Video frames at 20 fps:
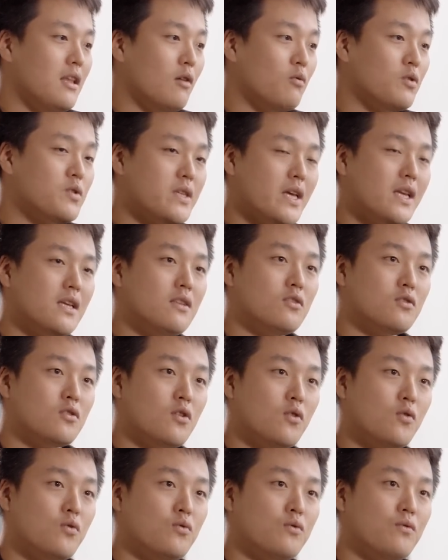that were setting the
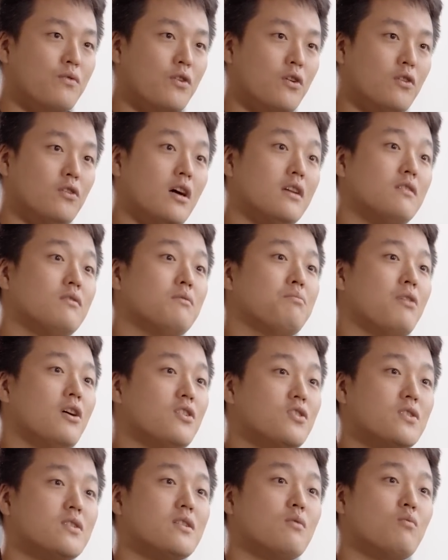tone for a lot of the
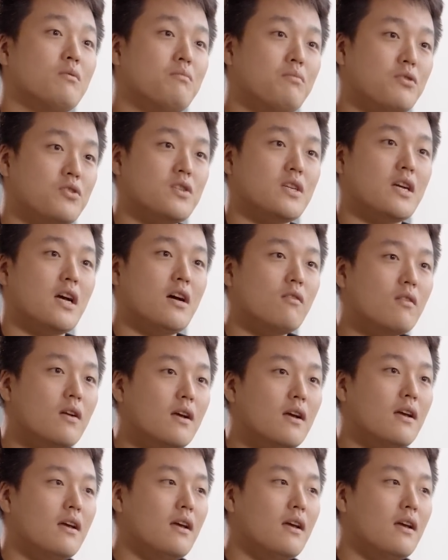projects that we were pushing out.